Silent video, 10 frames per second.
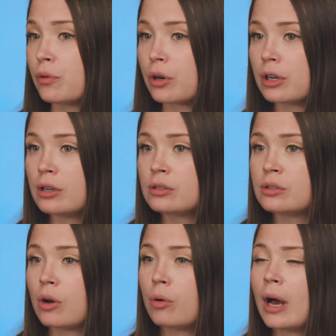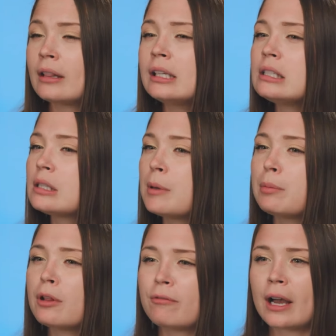Florida, so at least the
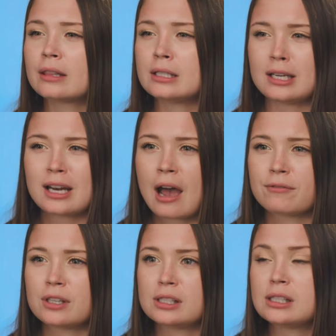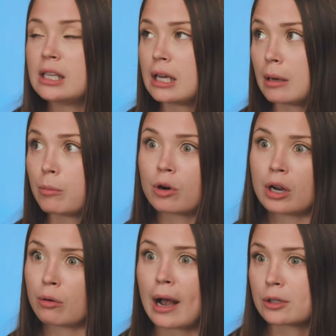people of Vineland didn't have to see him or
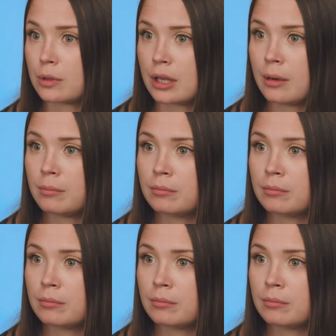interact with him.